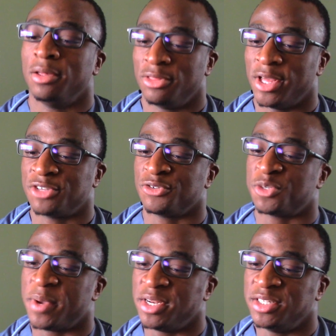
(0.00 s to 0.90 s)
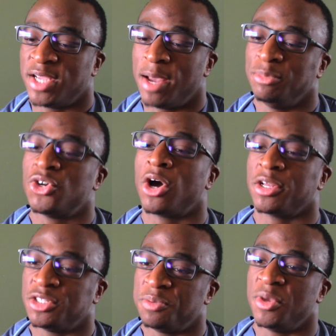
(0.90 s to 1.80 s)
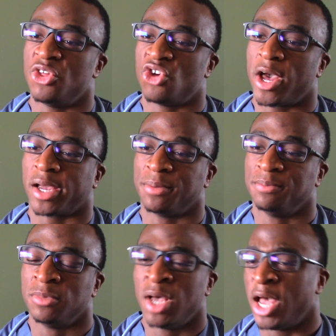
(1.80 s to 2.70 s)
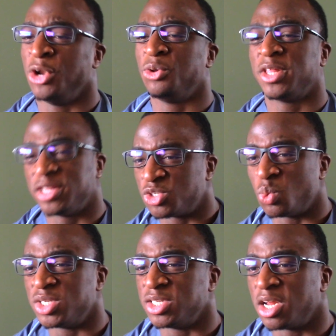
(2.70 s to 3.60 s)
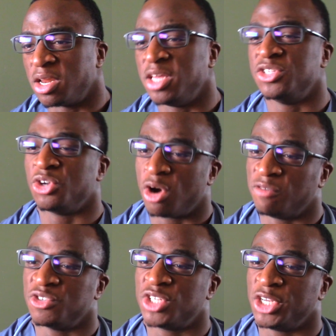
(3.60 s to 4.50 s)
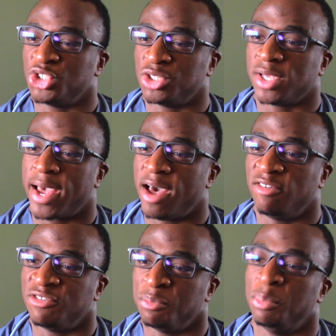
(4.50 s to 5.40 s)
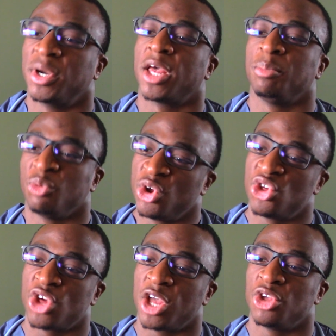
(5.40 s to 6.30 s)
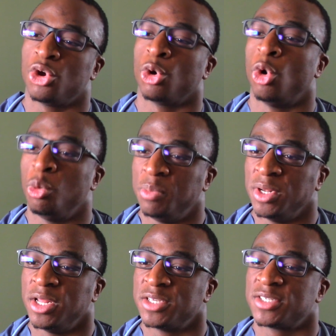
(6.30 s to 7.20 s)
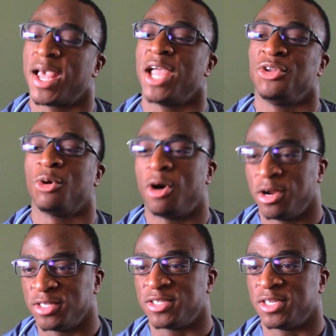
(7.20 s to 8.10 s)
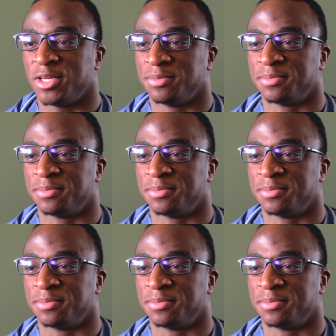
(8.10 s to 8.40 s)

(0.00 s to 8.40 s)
Thanks for spending time talking to me, Jack. I know that this wasn't an easy conversation to have, but I appreciate your openness and your honesty.